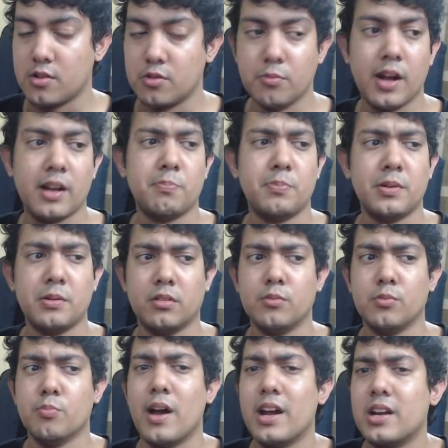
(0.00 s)

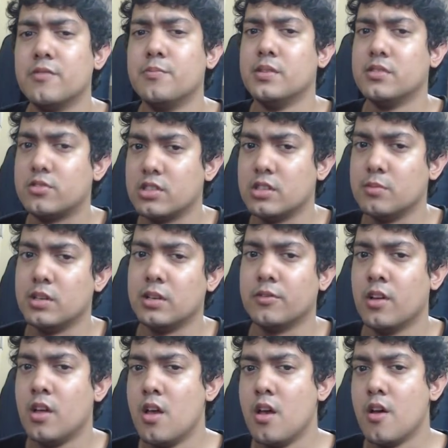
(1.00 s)
Might have been streaming
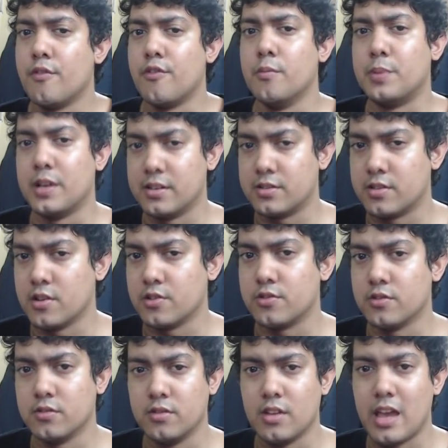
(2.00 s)
from
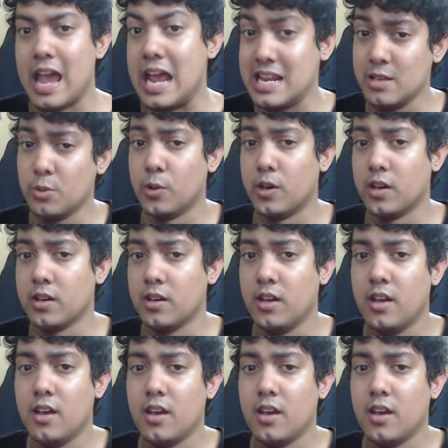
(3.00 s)
PlayStation anyway,